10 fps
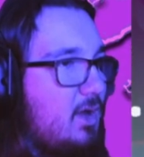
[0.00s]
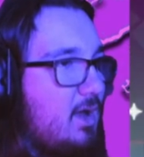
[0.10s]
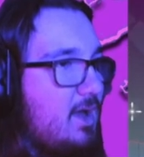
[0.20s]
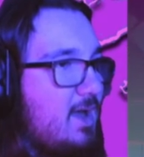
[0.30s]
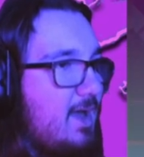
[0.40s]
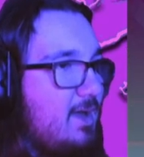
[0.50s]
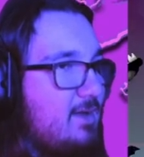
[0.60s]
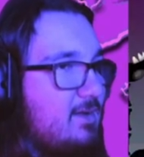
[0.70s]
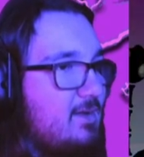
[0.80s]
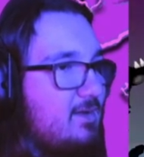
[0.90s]
Aha!
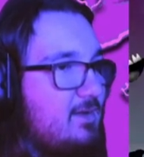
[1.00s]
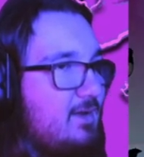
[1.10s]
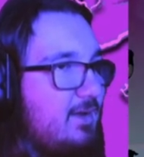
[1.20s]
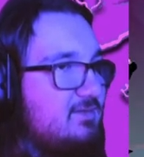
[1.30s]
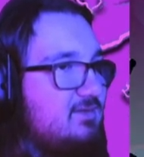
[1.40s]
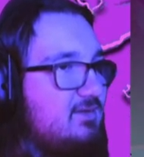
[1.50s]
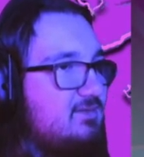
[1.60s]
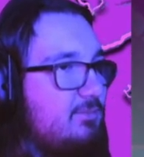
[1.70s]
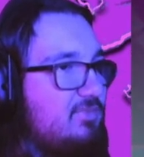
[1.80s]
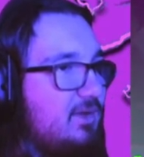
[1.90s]
I see
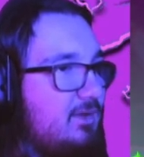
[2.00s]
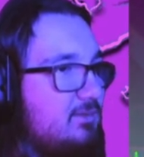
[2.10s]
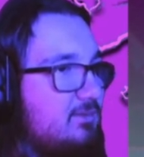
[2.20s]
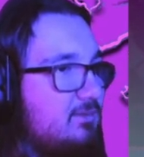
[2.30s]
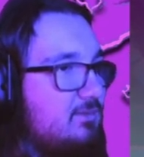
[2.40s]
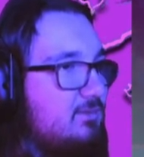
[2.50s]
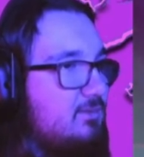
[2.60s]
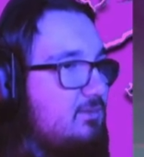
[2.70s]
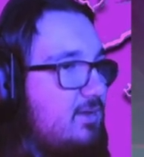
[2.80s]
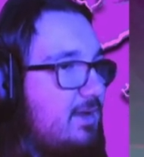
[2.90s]
something.
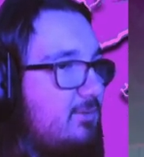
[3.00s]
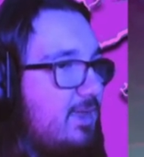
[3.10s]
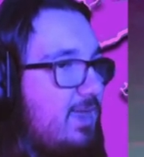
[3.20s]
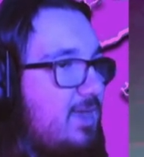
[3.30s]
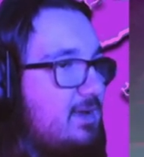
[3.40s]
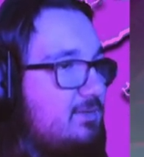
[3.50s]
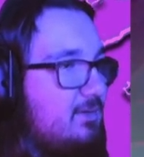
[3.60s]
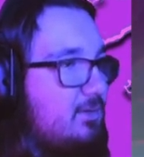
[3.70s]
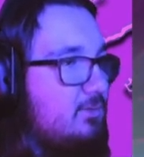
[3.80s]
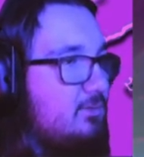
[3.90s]
How do I get it,
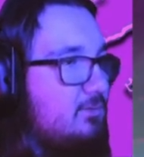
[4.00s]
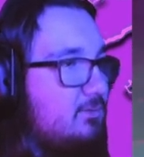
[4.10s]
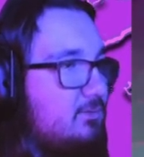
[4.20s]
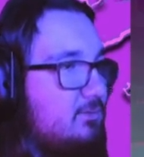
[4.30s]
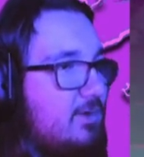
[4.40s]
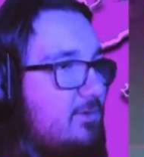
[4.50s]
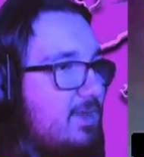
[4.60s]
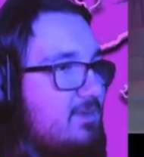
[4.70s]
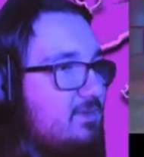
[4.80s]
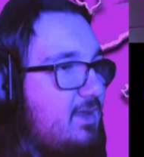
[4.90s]
though? How do I
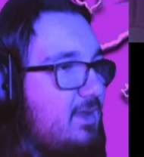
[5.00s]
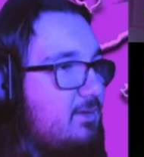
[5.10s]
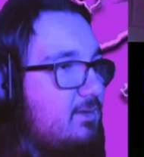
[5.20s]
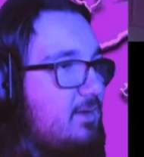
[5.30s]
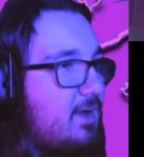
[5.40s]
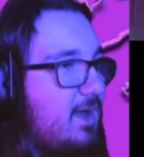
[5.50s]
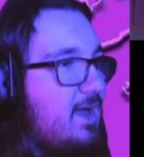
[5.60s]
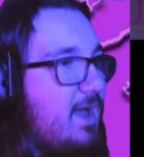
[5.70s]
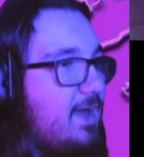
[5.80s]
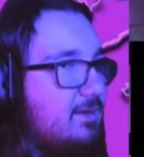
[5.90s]
get that?
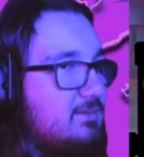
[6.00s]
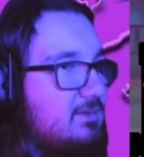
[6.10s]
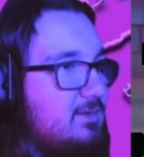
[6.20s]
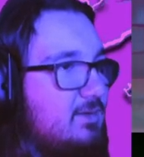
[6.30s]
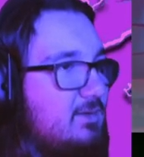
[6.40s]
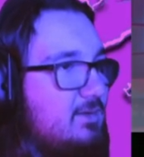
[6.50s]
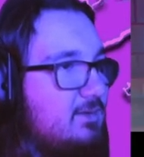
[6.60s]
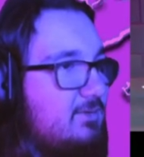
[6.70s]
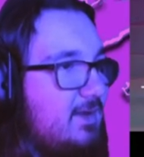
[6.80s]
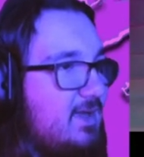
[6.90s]
Aha!
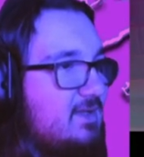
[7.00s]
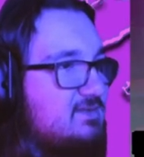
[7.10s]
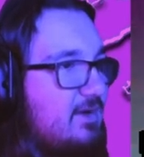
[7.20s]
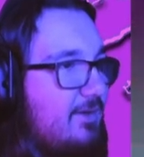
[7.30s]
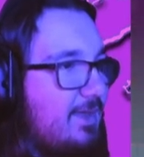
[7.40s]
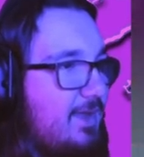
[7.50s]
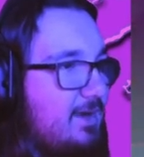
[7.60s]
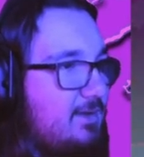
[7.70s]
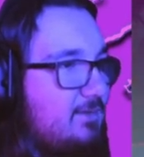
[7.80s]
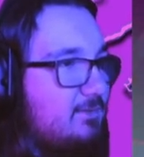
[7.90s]
That's how I
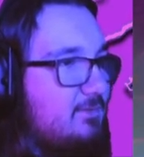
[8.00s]
get it.